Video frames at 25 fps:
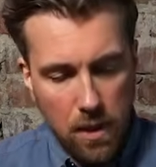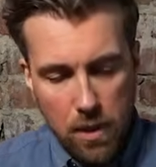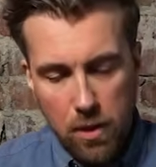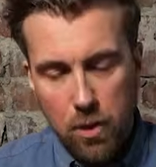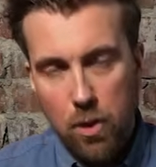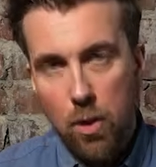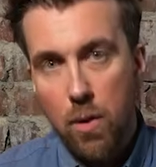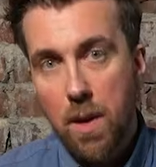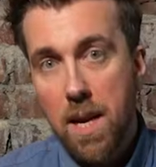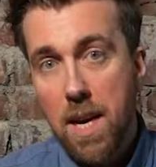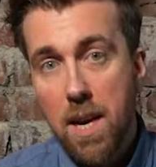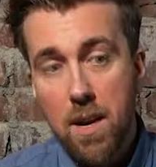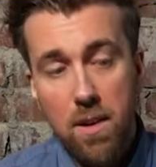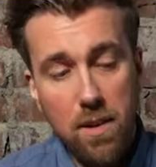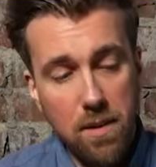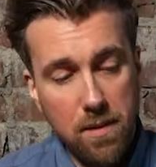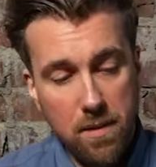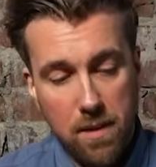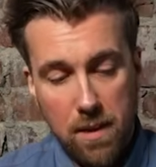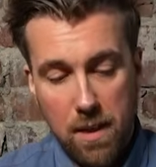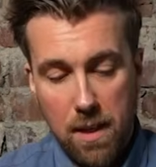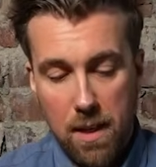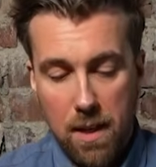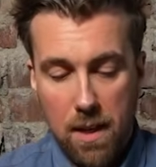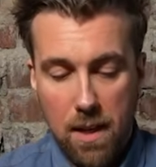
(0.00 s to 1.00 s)
So here,
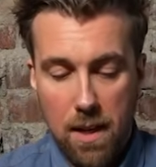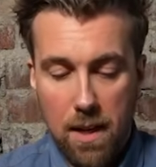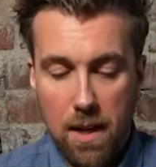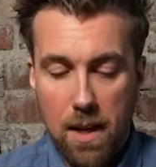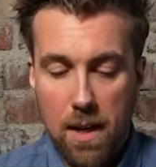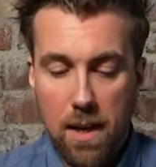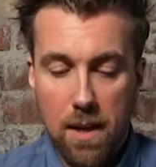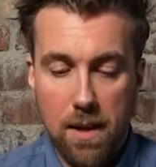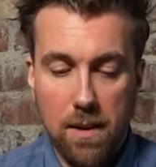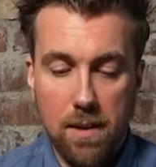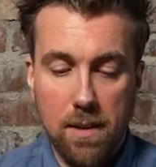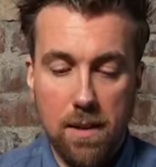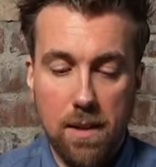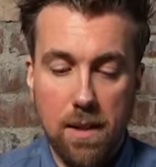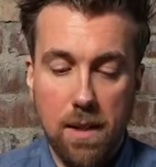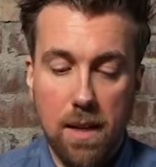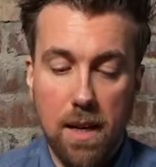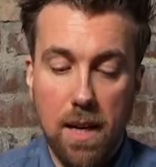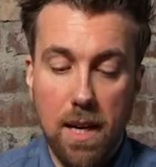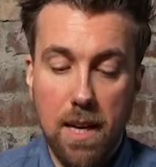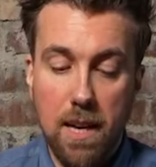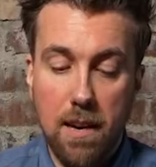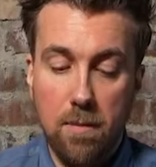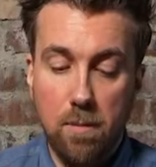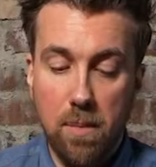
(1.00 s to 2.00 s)

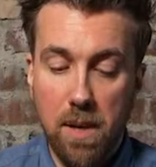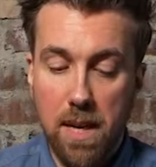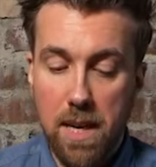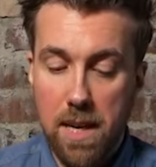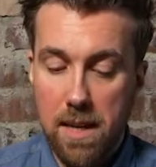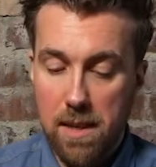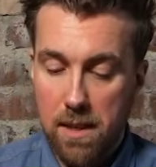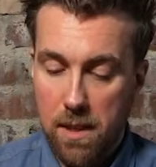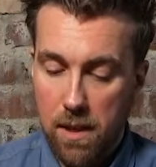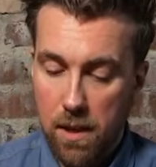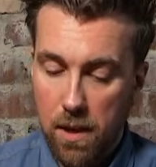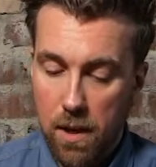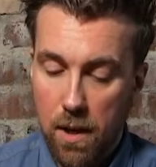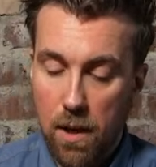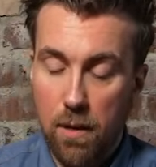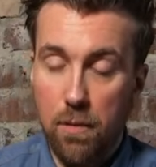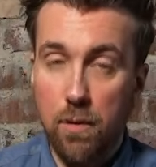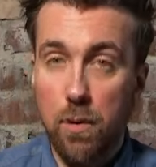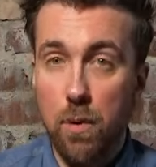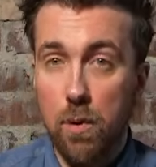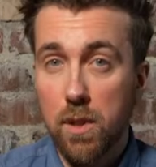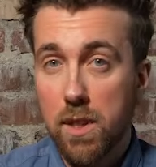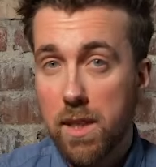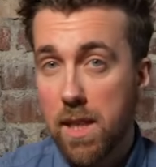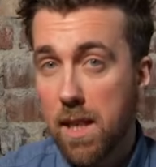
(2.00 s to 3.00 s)
I have played a
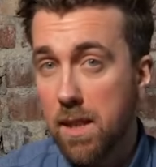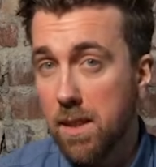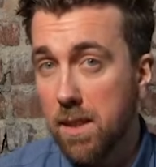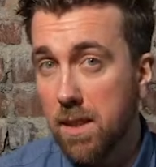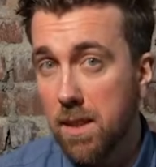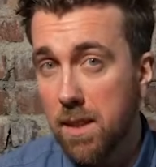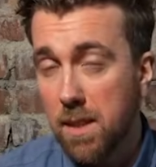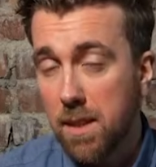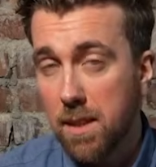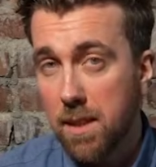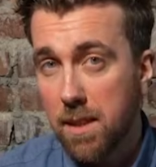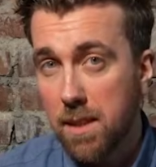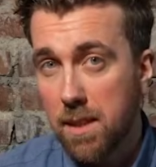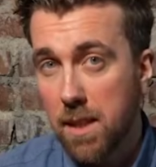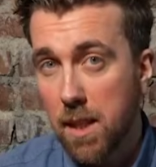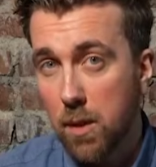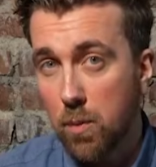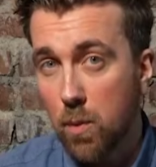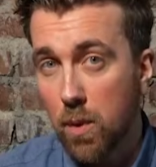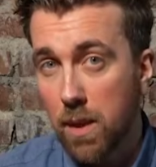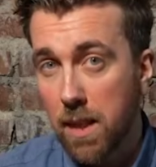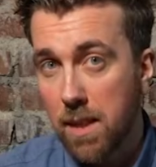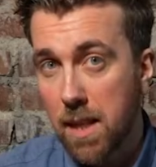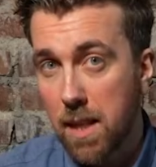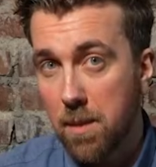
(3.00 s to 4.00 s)
full set
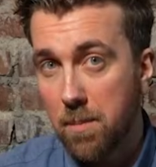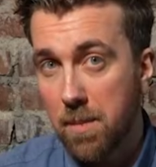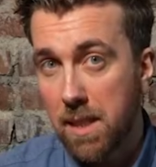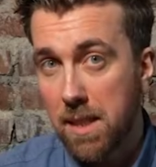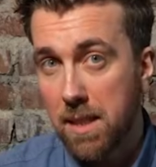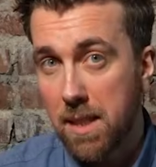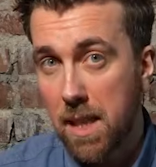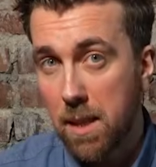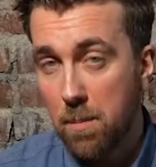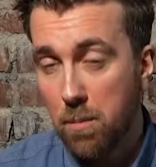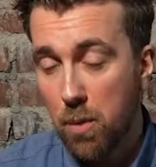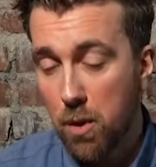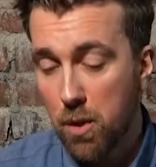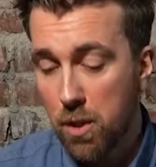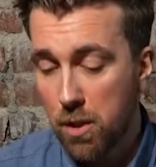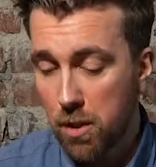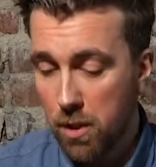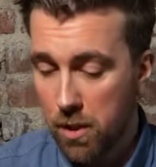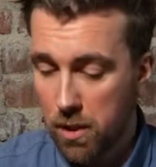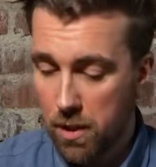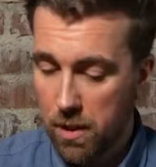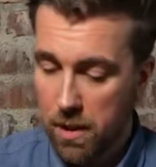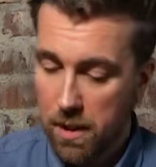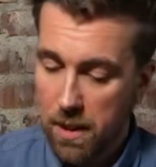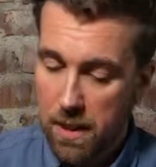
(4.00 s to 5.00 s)
that will give me 10
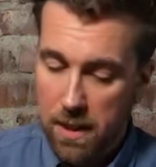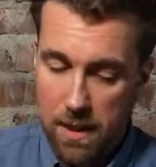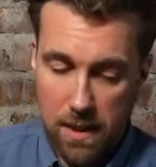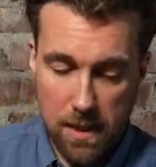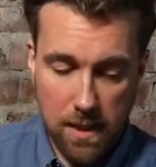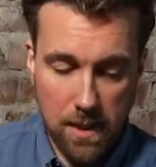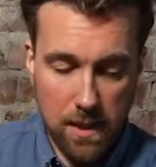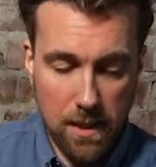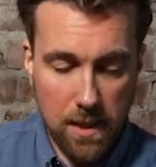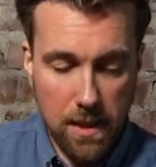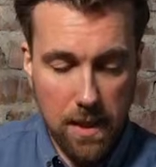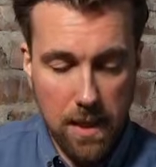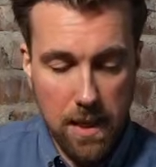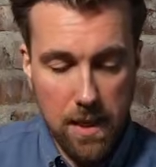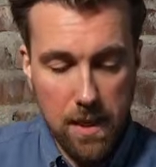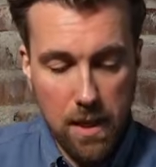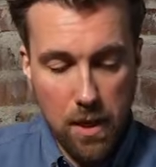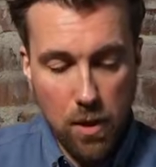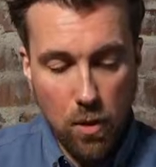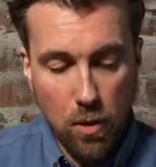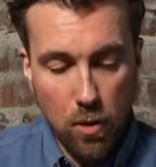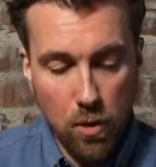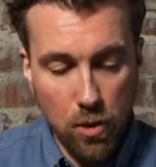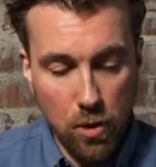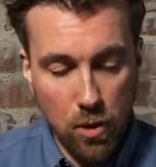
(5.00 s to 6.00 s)
points. And
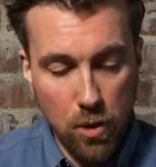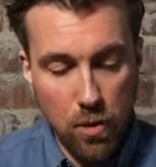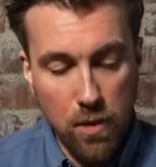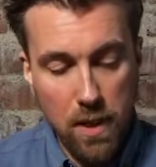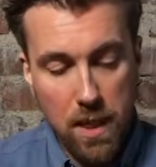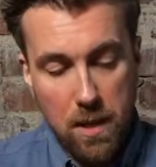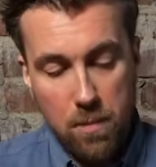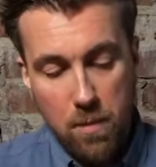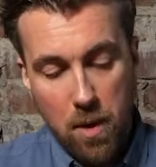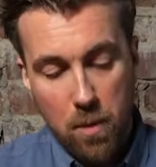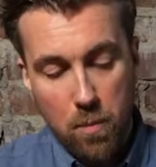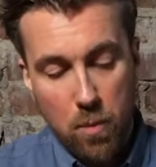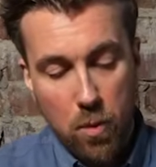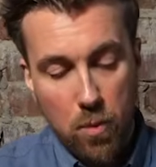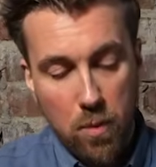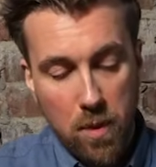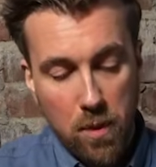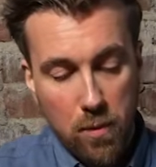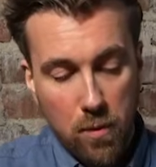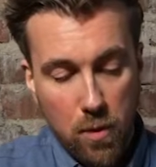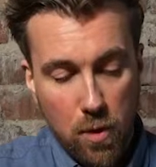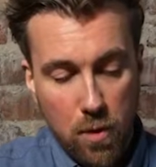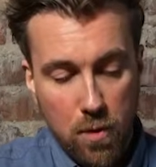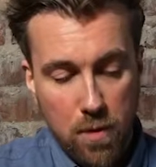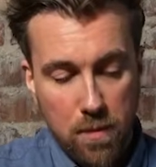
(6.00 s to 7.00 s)
I also, in my
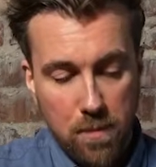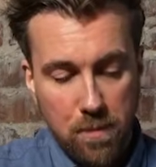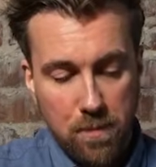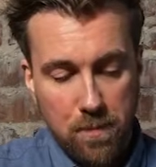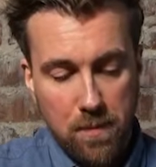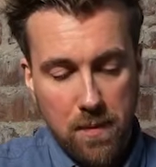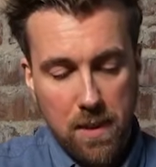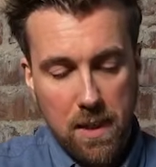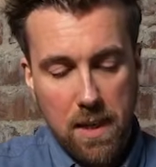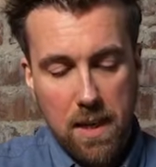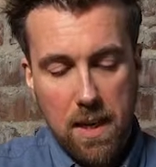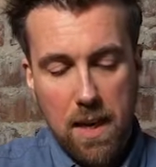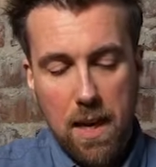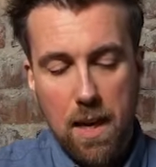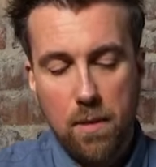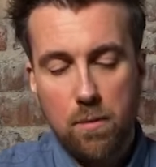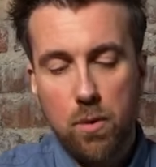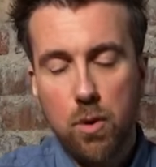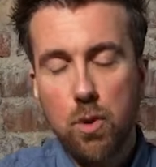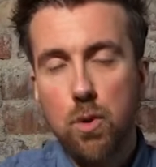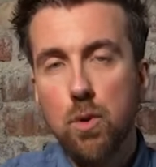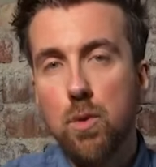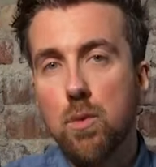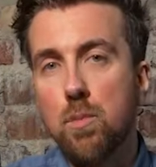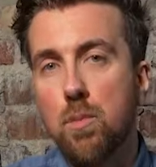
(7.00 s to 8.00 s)
movement row,
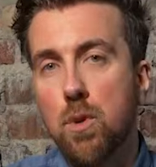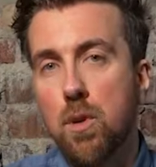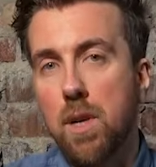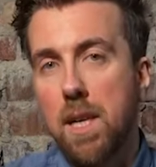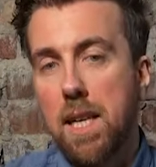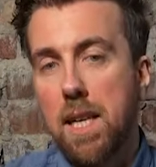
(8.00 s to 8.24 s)
have 2 more